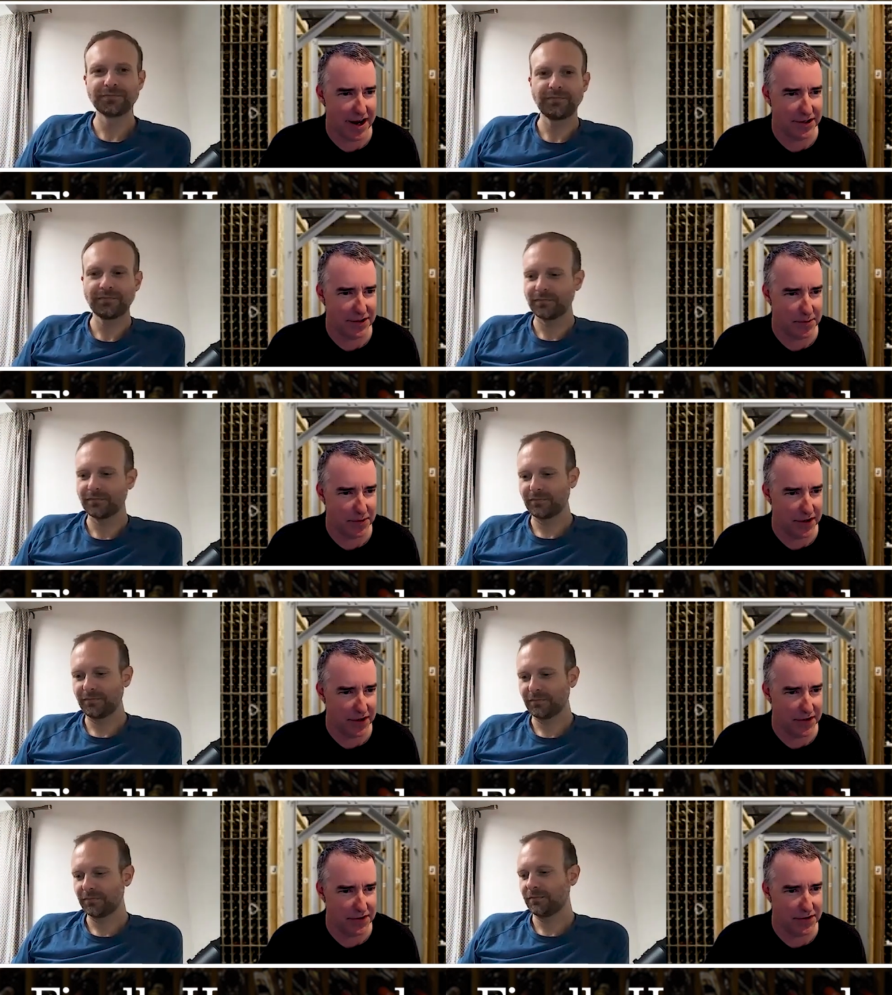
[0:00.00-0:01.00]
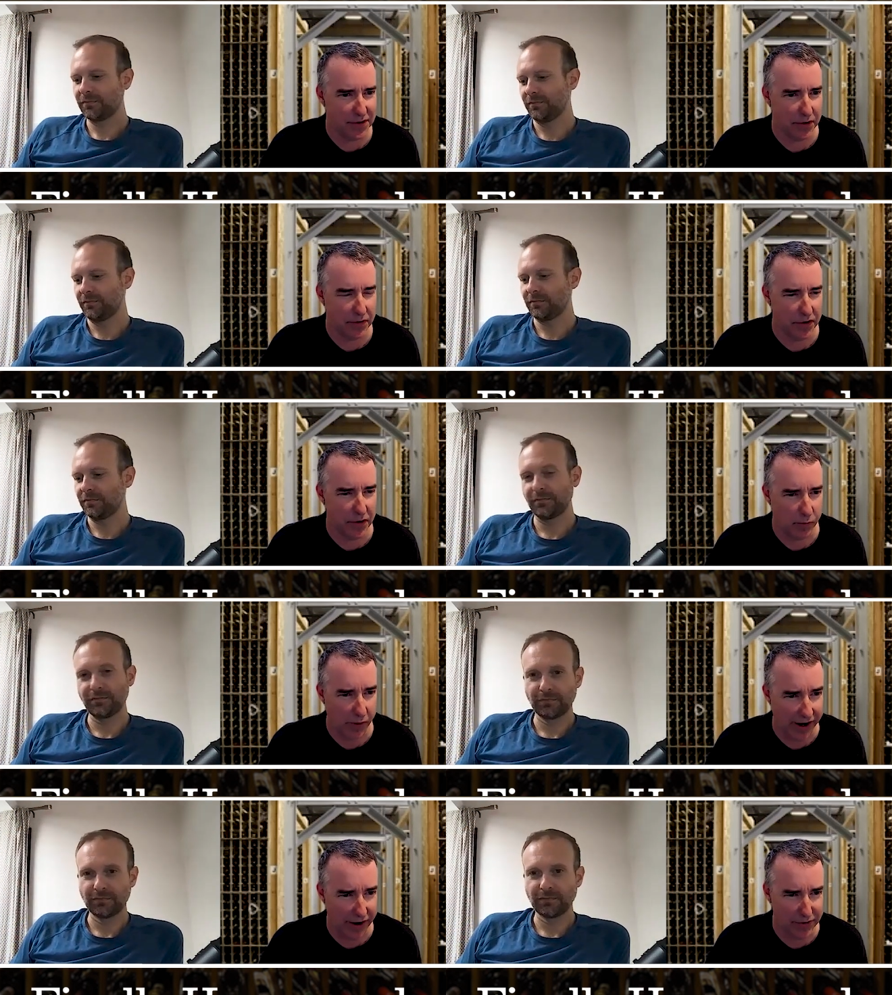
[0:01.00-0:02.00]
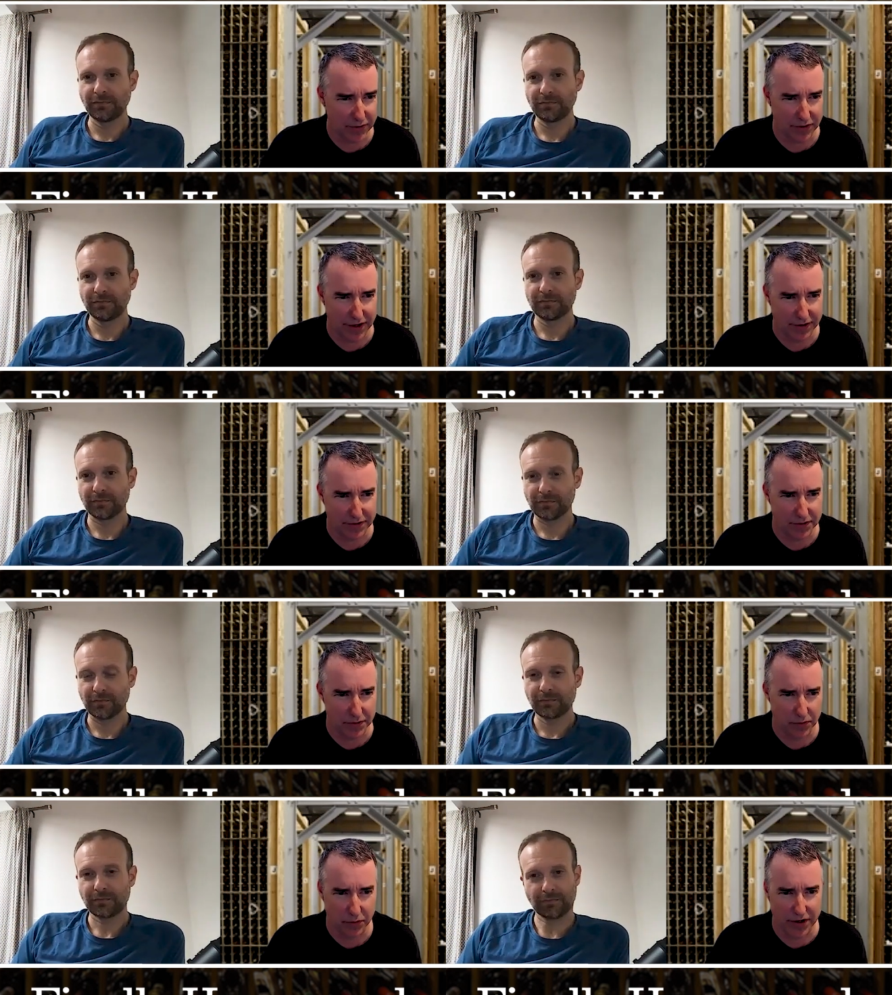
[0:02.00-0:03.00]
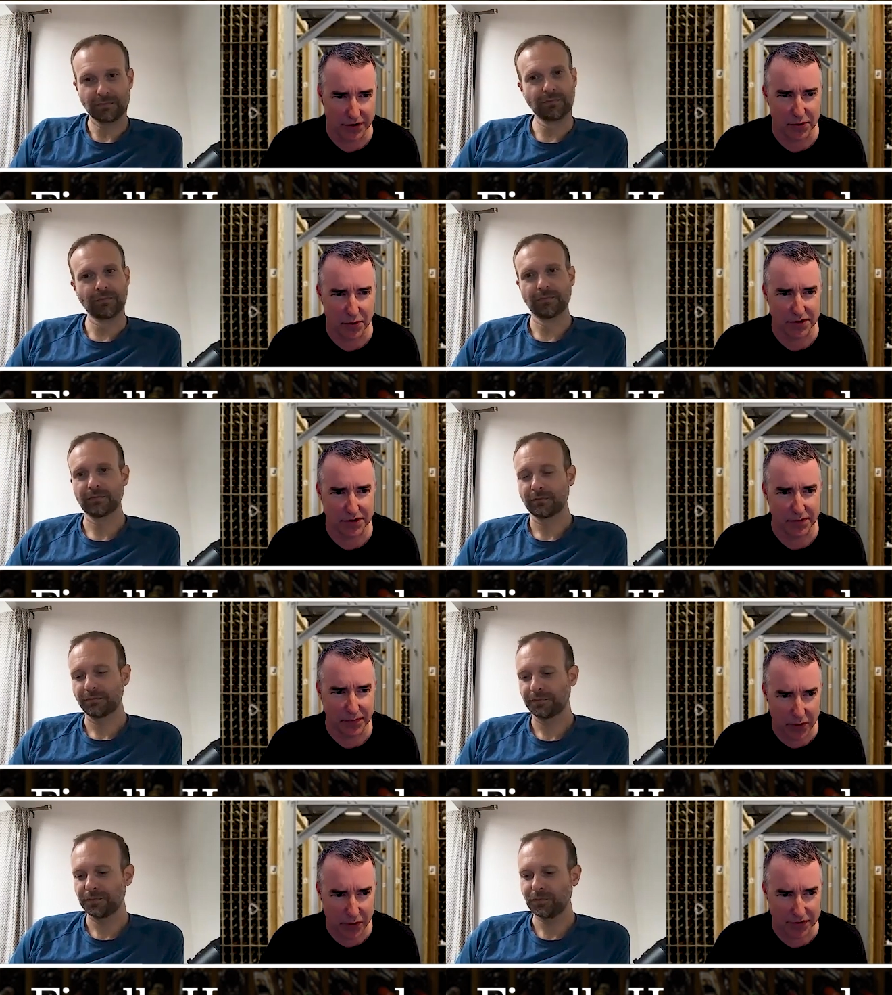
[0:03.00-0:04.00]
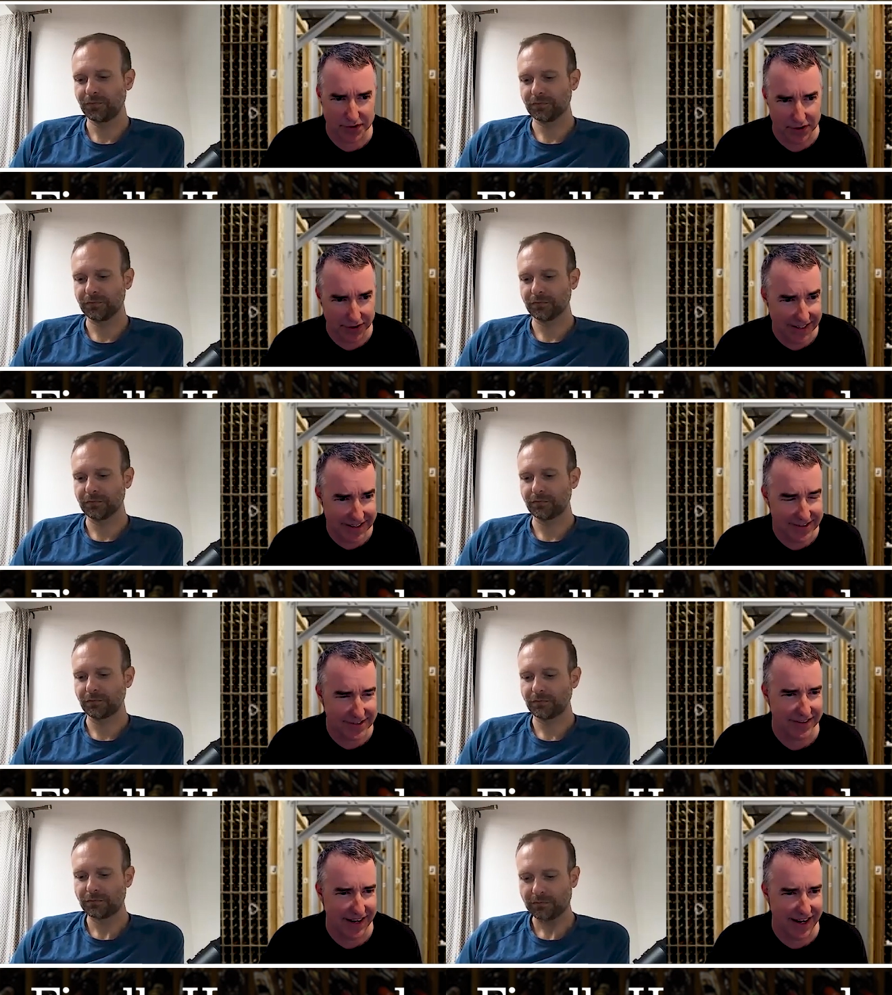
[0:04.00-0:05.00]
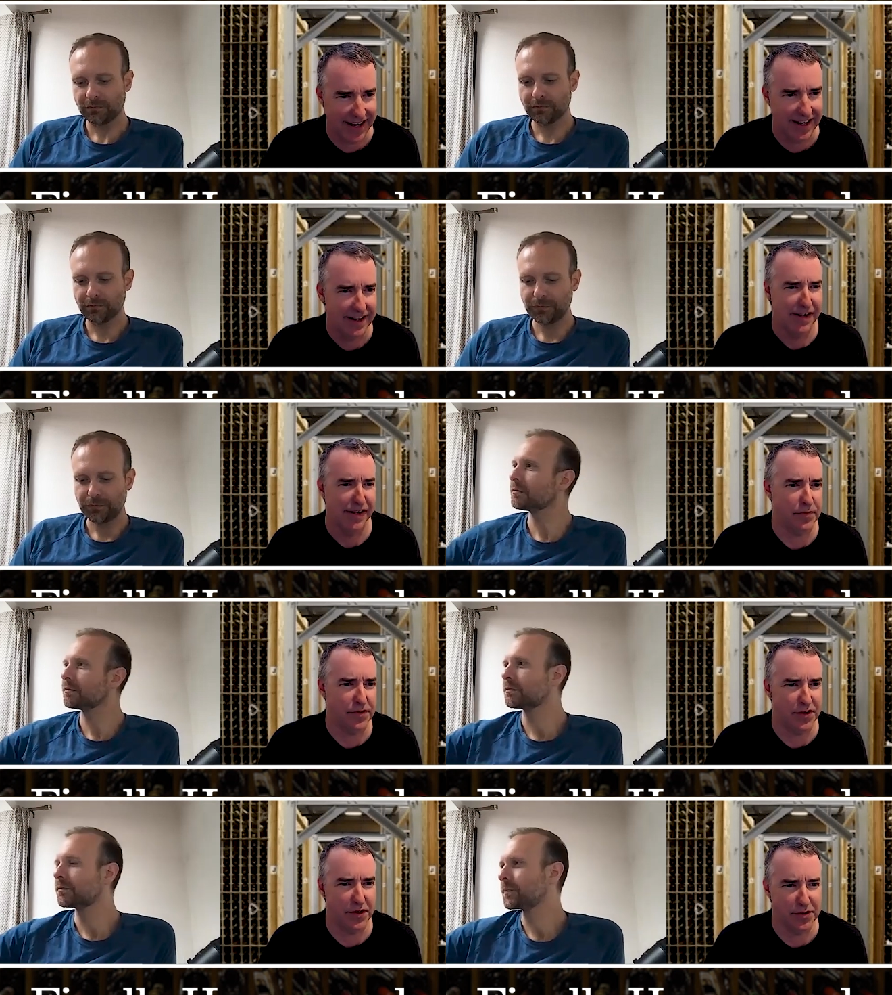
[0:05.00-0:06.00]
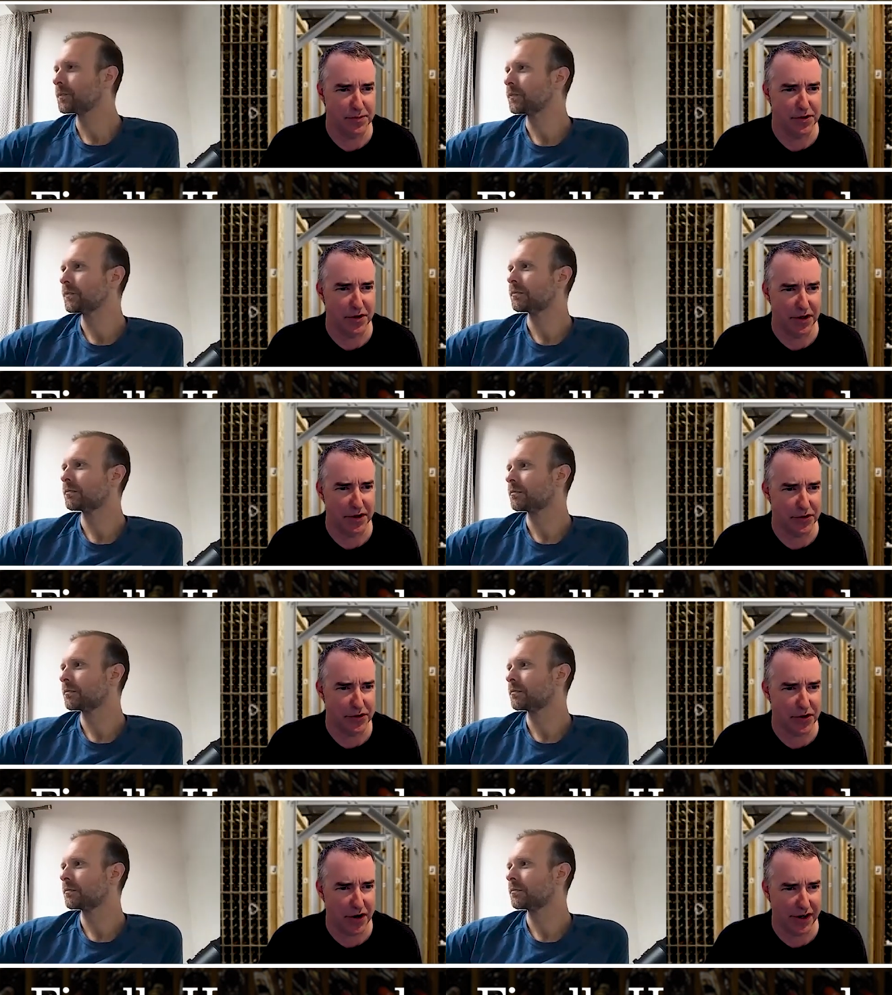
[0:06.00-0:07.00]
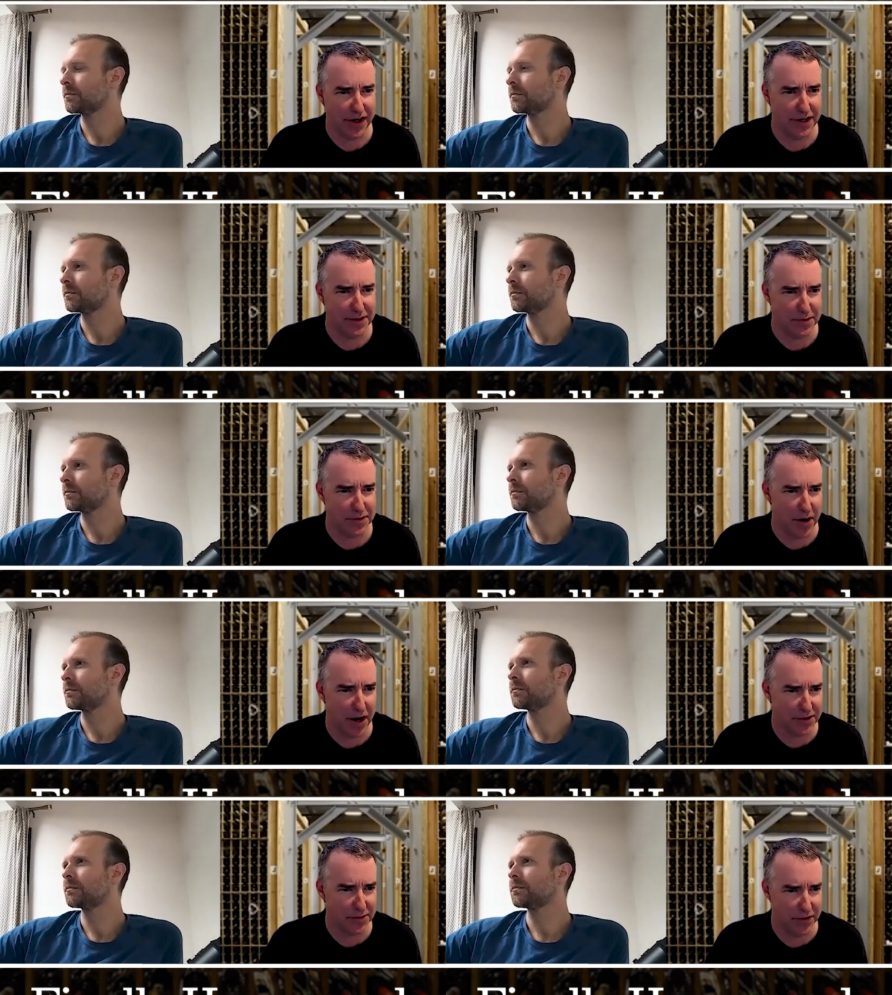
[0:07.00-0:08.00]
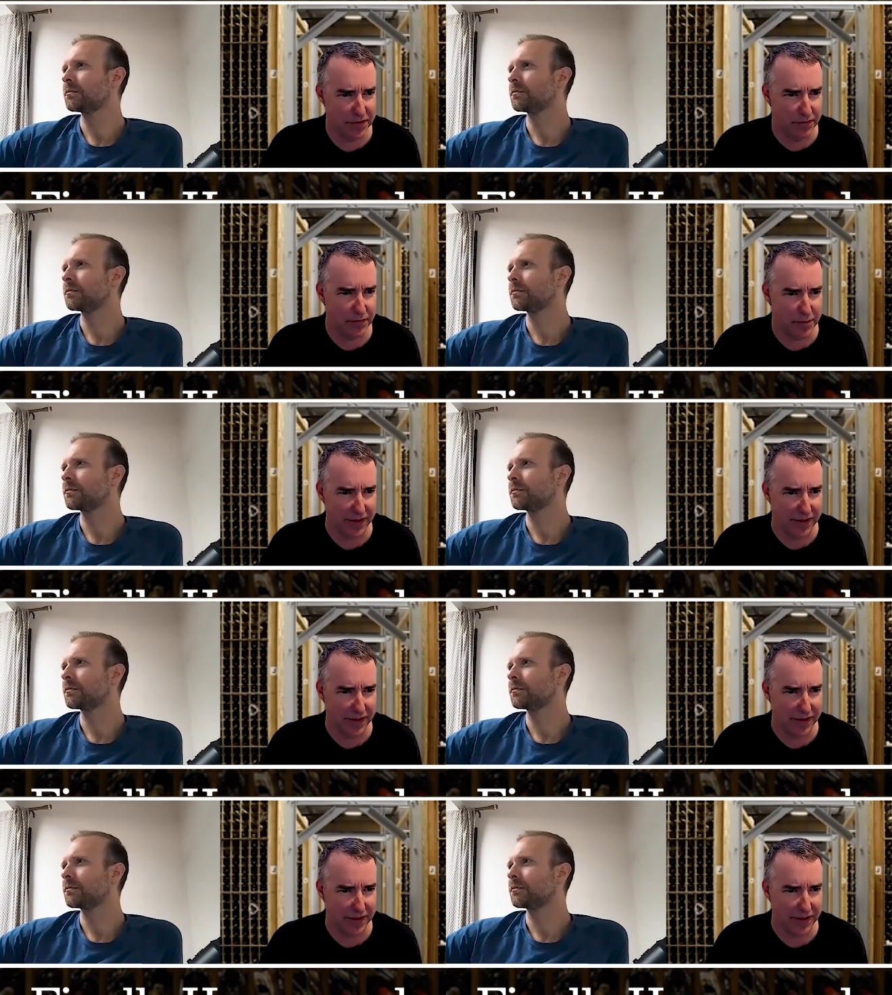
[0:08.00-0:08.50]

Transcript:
Speaker 1: eye just because they're they're rare and, and great source of fruit. Still is today. There's some Stony Hill Chardonnay, some Spottswoode from the